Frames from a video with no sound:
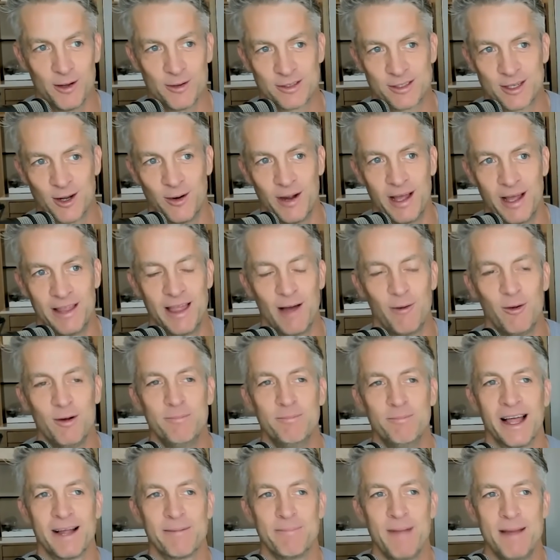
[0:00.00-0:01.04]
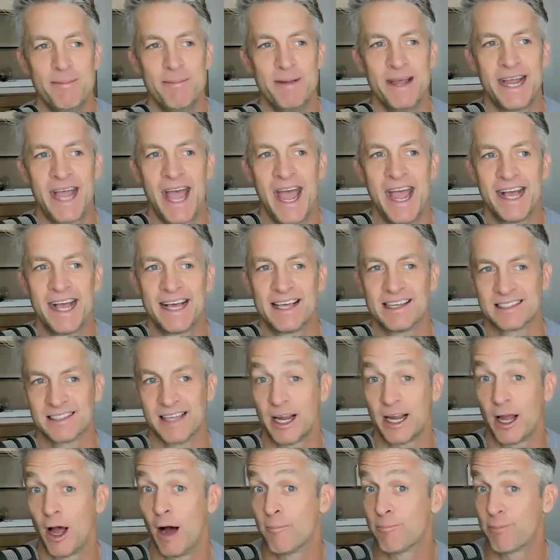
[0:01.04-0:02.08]
So that would like maybe cake is
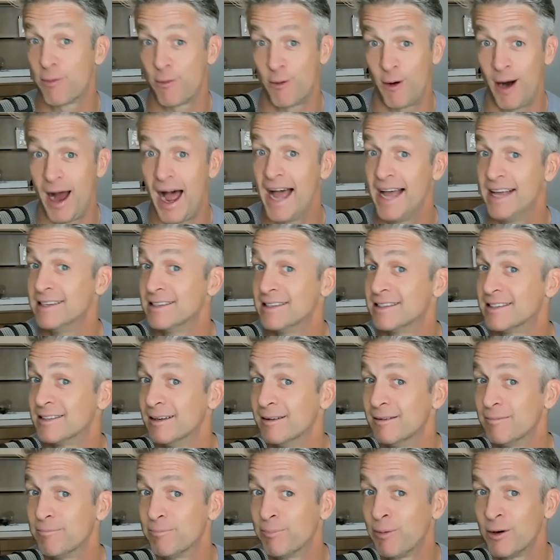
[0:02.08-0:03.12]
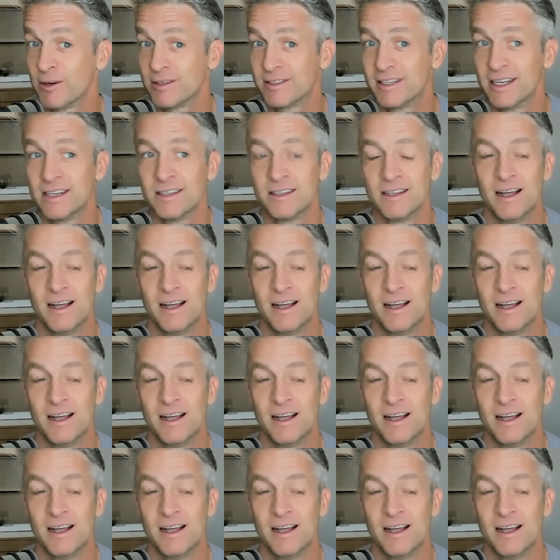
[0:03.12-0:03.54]
like a prize person.